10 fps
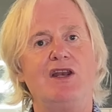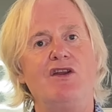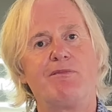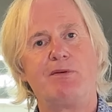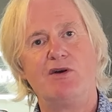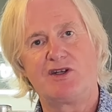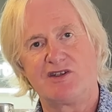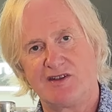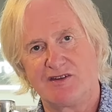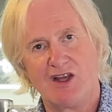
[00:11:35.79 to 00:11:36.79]
enough
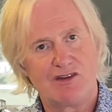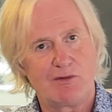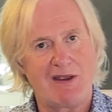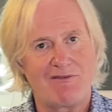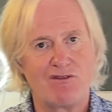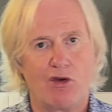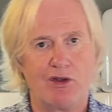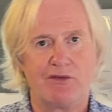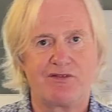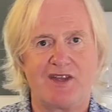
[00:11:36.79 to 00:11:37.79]
purchases, so we haven't got
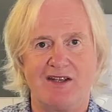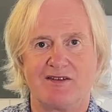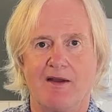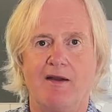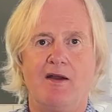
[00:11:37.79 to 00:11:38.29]
enough data.